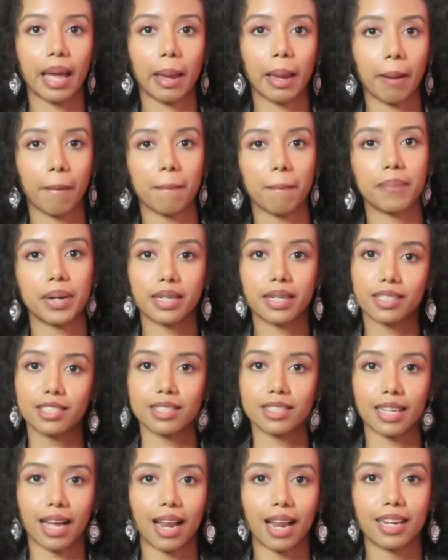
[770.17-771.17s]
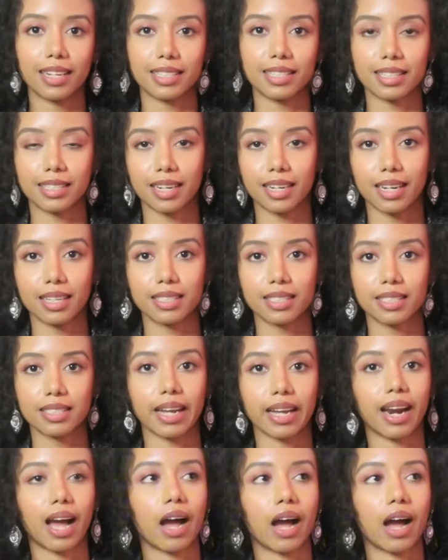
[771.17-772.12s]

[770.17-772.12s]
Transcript: and personality traits that